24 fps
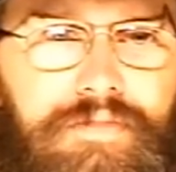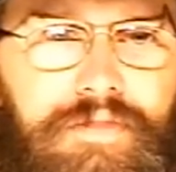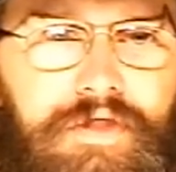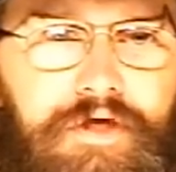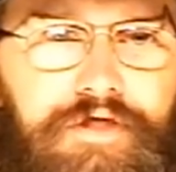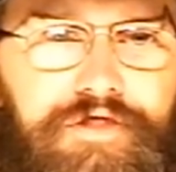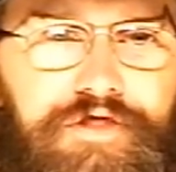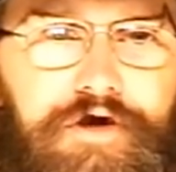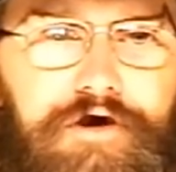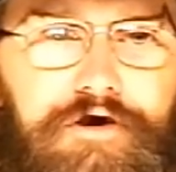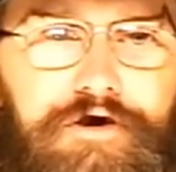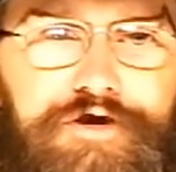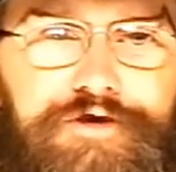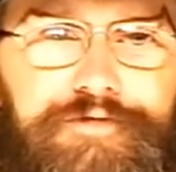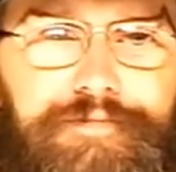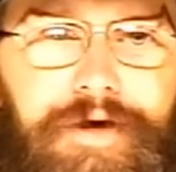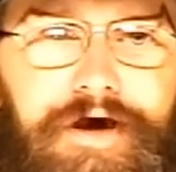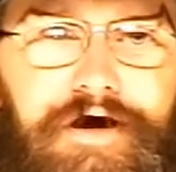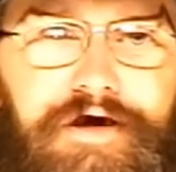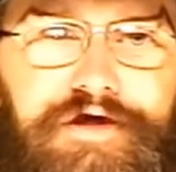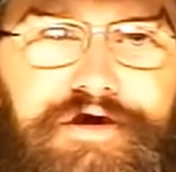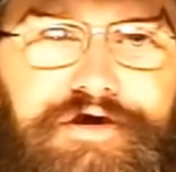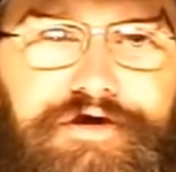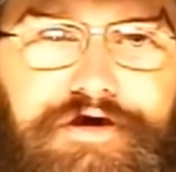They are
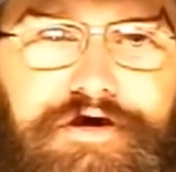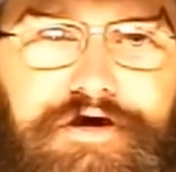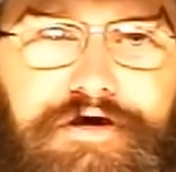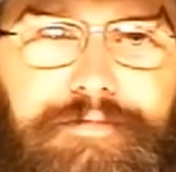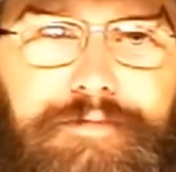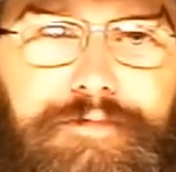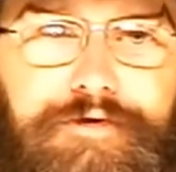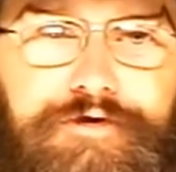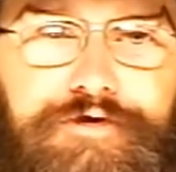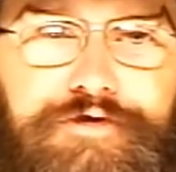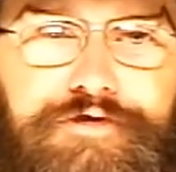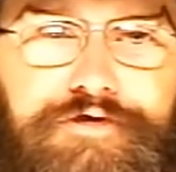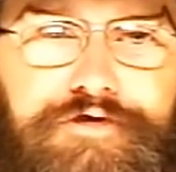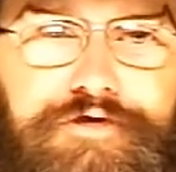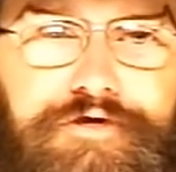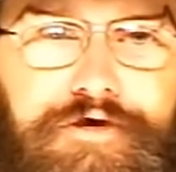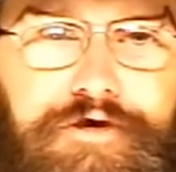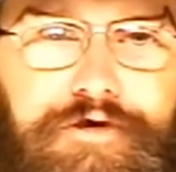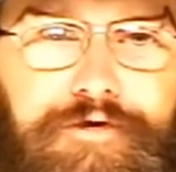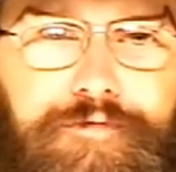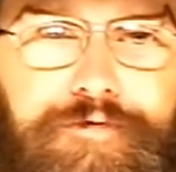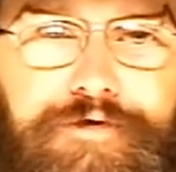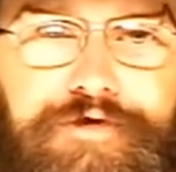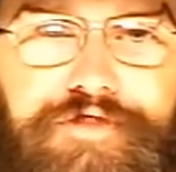spouting numbers
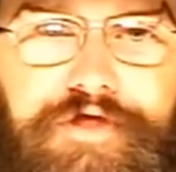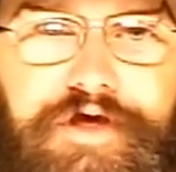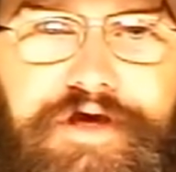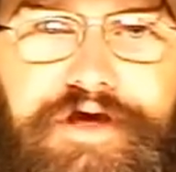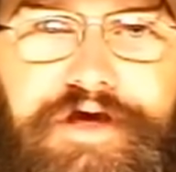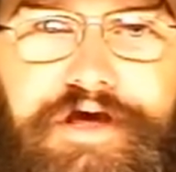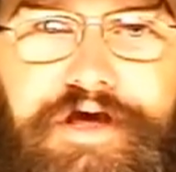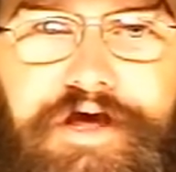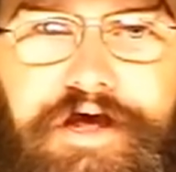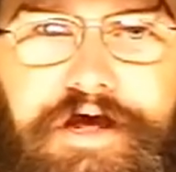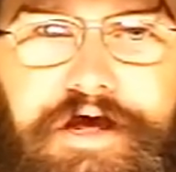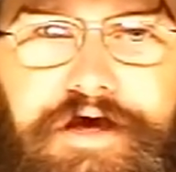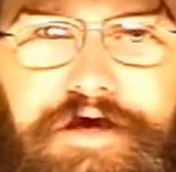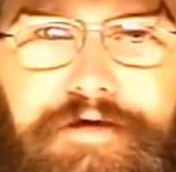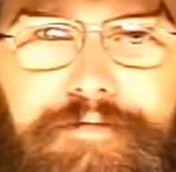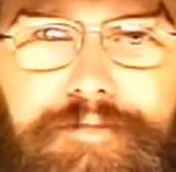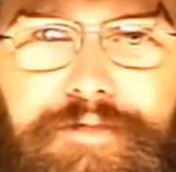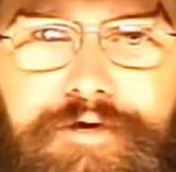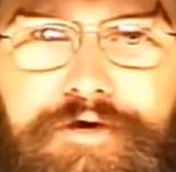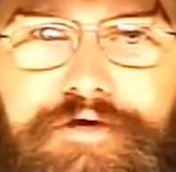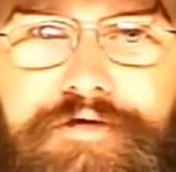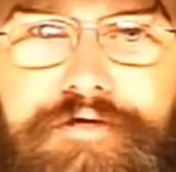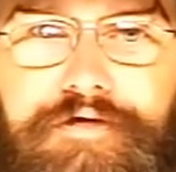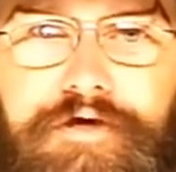when they can,
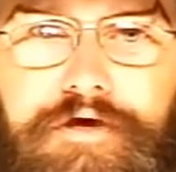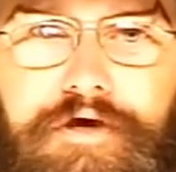but